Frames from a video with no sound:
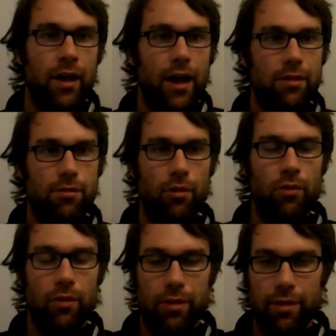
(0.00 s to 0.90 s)
And so
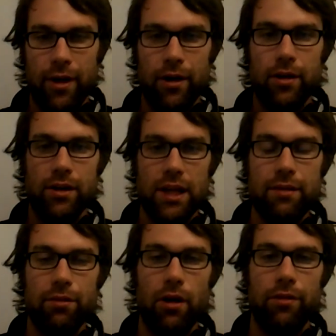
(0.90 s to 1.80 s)
their
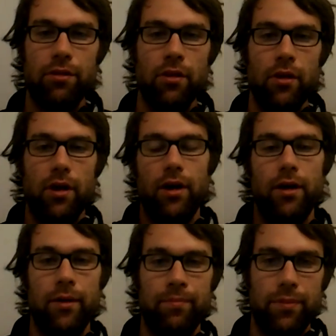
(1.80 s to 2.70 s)
default
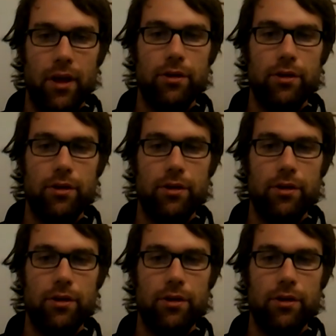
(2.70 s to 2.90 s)
um,